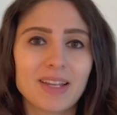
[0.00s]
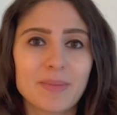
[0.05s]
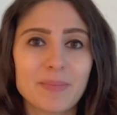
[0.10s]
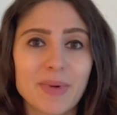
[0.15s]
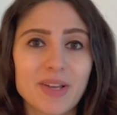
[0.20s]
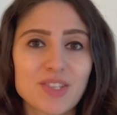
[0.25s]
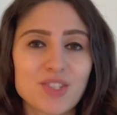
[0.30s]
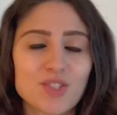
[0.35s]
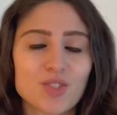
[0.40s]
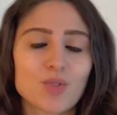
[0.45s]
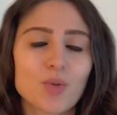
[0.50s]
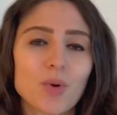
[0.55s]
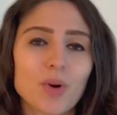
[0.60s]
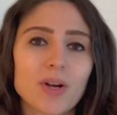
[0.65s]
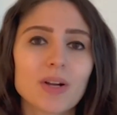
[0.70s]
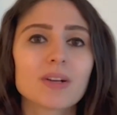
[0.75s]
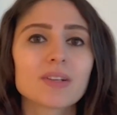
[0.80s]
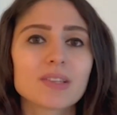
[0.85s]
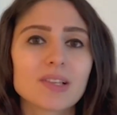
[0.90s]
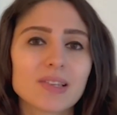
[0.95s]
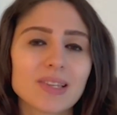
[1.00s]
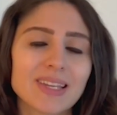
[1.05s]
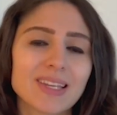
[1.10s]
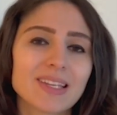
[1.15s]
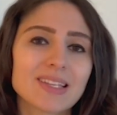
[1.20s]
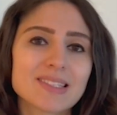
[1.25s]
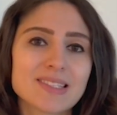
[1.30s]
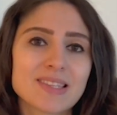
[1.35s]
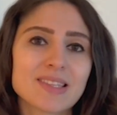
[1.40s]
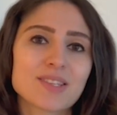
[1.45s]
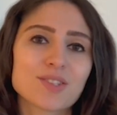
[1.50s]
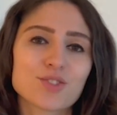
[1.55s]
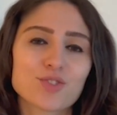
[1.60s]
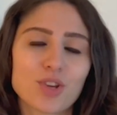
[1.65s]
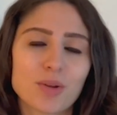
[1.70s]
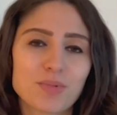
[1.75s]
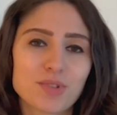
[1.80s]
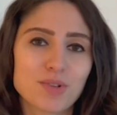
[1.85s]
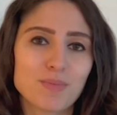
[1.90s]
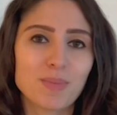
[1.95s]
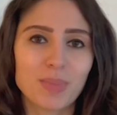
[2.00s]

in my store. The link is in the description